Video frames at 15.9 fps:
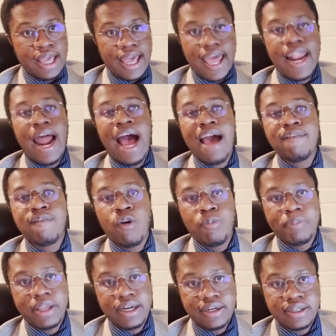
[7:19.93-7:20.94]
And I've
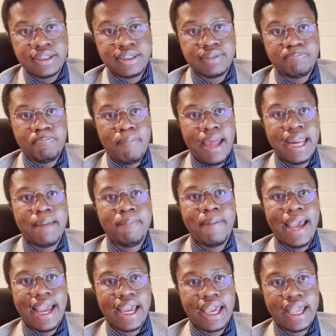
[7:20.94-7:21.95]
opened many
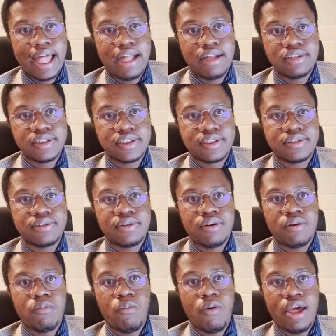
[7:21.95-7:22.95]
bank accounts
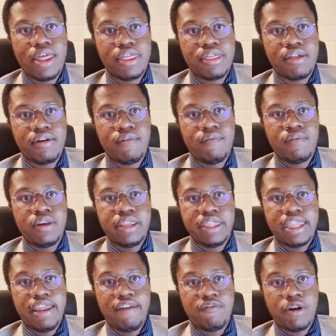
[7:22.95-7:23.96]
with
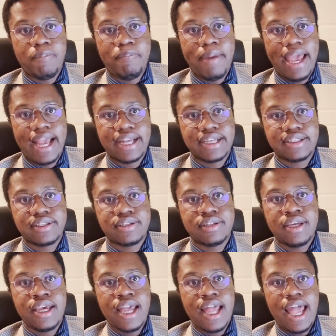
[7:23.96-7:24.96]
different banks,
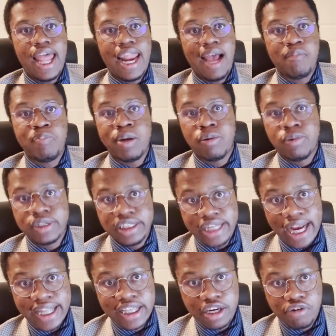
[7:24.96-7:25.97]
and I've been
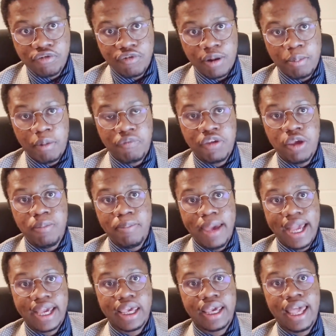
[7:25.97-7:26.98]
rejected from a few
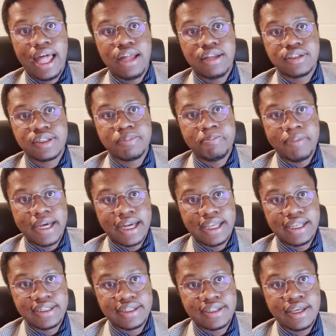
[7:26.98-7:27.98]
bank accounts
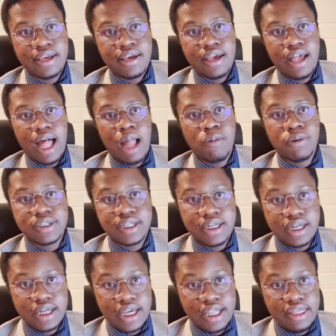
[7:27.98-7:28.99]
because I
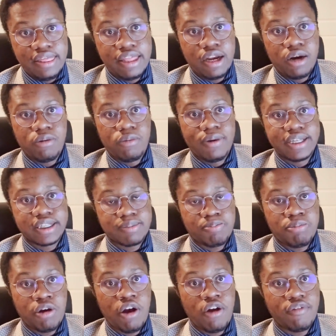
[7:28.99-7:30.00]
wasn't in their
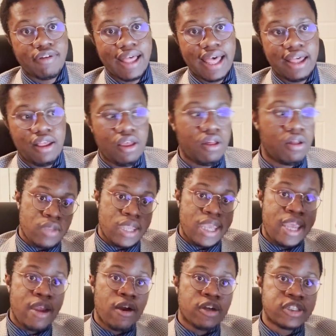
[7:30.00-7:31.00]
risk profile.
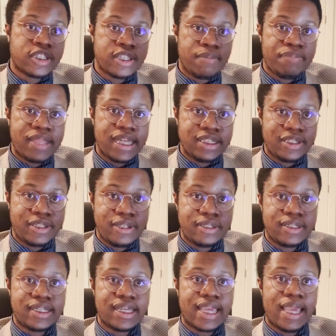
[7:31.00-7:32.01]
Here are some
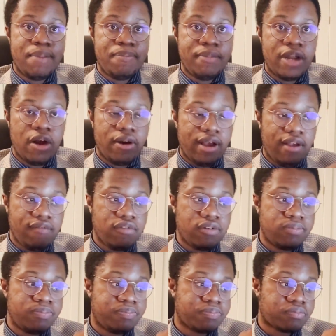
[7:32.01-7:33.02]
things to keep note of.
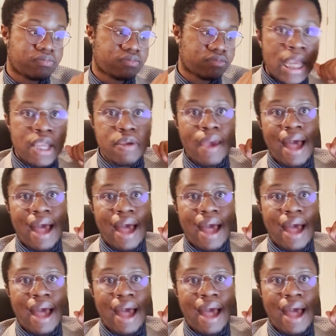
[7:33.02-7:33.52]
You